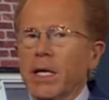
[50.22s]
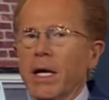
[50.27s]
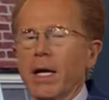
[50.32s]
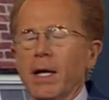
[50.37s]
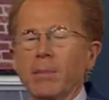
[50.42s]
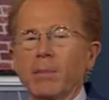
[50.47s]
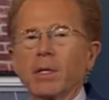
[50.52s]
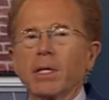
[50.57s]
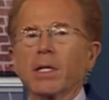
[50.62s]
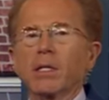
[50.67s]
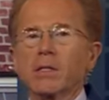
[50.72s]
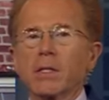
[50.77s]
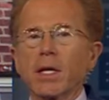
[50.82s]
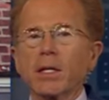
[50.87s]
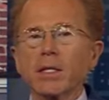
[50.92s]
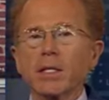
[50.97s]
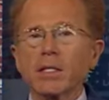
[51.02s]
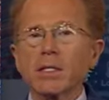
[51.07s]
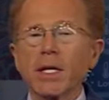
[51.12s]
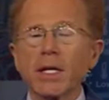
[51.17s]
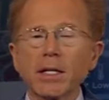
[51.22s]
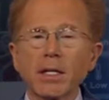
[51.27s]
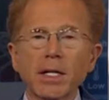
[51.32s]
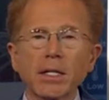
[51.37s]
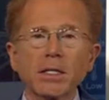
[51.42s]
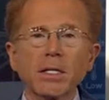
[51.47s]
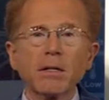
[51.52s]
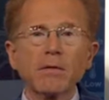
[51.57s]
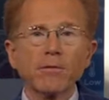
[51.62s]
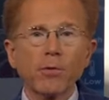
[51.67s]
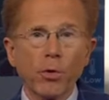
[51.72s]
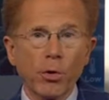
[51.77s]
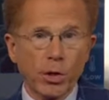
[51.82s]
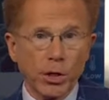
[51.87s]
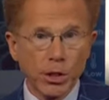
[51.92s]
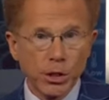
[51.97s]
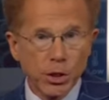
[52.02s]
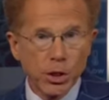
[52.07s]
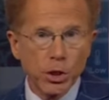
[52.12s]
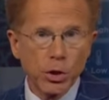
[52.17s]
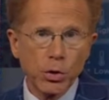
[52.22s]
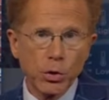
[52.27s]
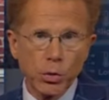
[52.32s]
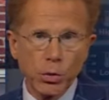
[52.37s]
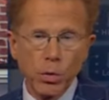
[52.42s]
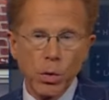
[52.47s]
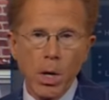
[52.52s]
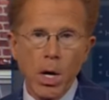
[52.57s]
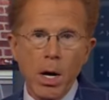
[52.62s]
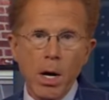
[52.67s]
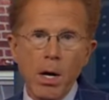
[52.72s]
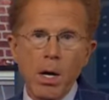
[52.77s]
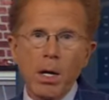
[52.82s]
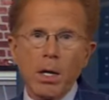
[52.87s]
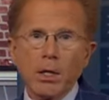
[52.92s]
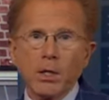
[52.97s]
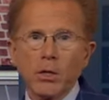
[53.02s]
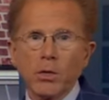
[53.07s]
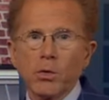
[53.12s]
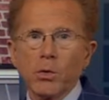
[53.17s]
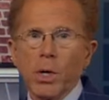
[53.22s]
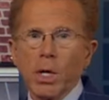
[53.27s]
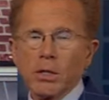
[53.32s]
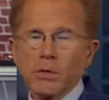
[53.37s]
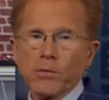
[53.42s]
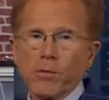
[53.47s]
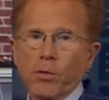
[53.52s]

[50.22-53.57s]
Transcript: day because on this day in 1942, U.S.